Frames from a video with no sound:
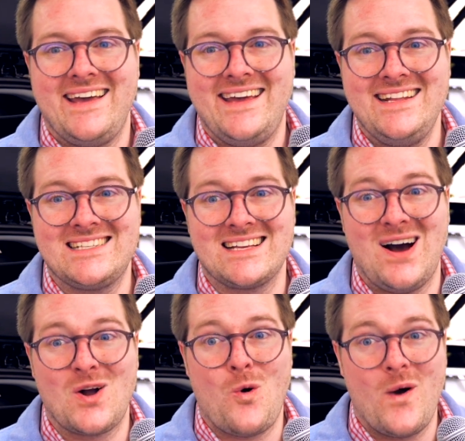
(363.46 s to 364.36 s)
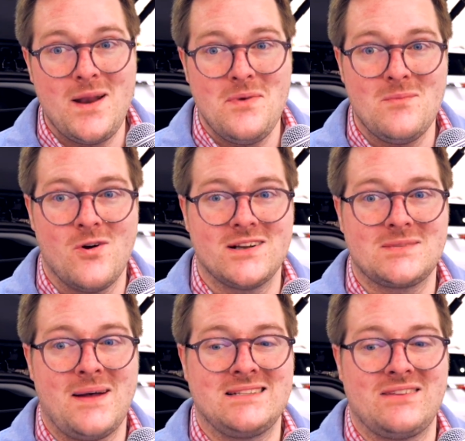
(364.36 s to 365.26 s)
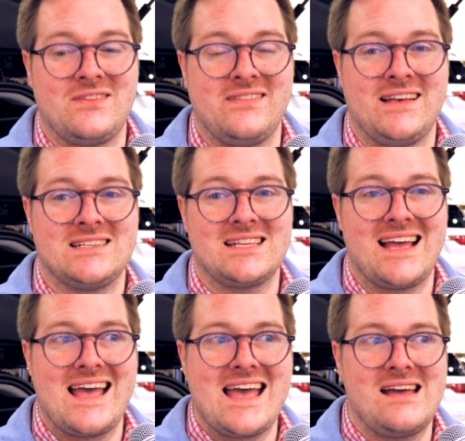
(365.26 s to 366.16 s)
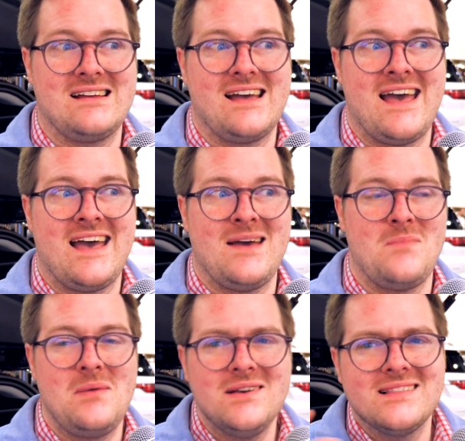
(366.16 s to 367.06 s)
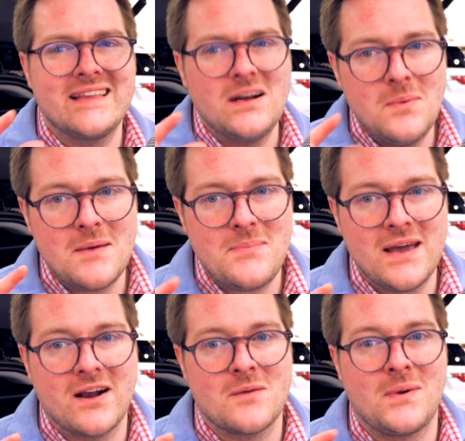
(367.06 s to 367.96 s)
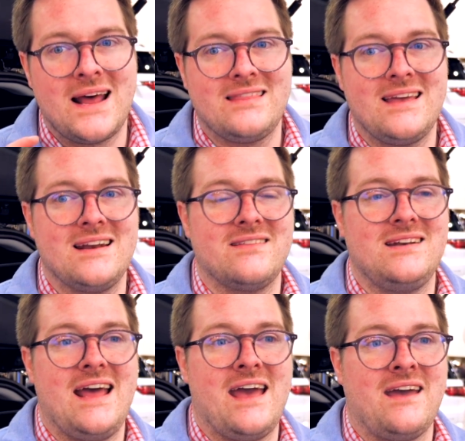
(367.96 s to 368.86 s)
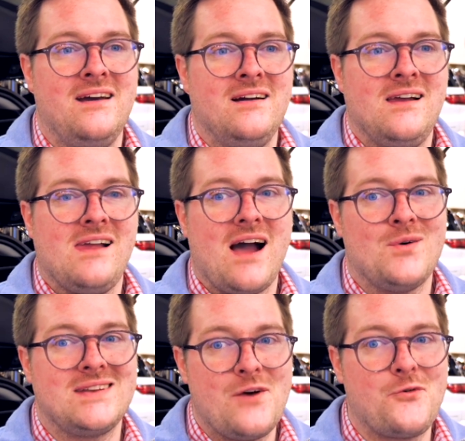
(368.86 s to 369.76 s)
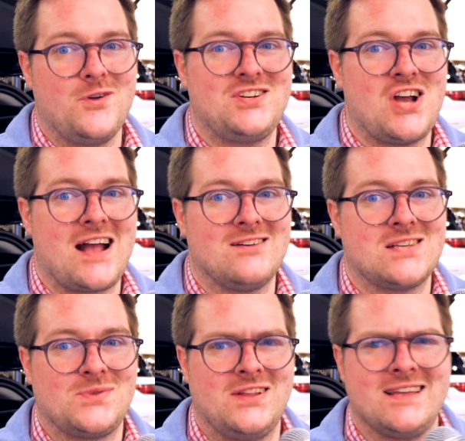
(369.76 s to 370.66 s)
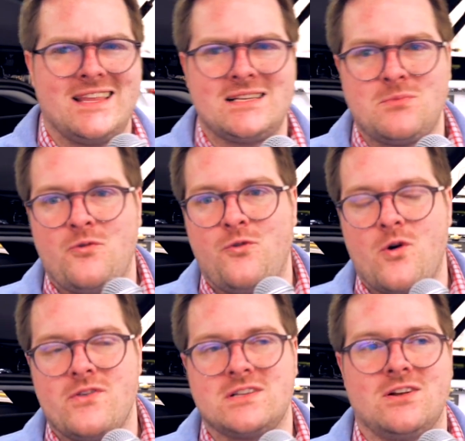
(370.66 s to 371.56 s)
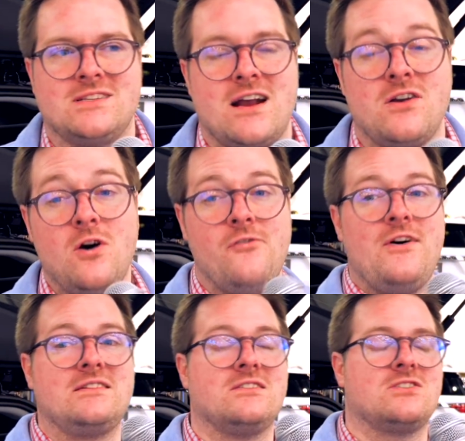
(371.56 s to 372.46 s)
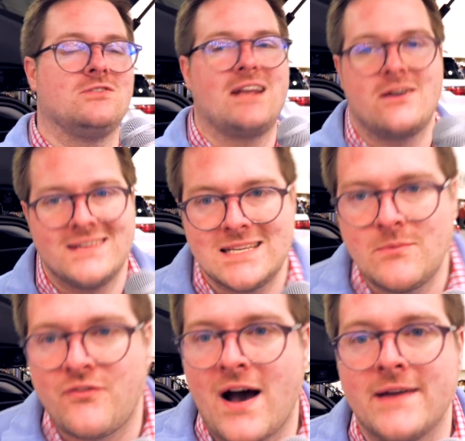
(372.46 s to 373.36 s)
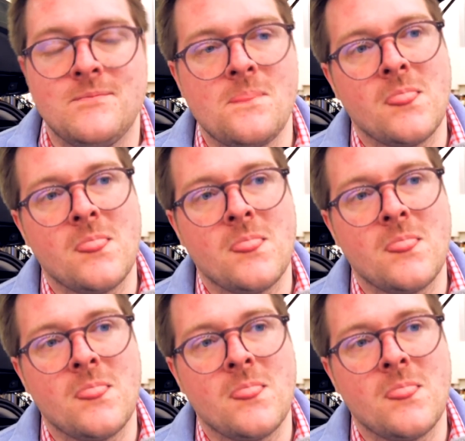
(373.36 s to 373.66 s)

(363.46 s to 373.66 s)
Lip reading: it's quite a bit more expensive than this, and maybe a little bit bigger, but at the end of the day, I would definitely check out something like this before the Solterra. No offense to the Solterra. It seemed fine.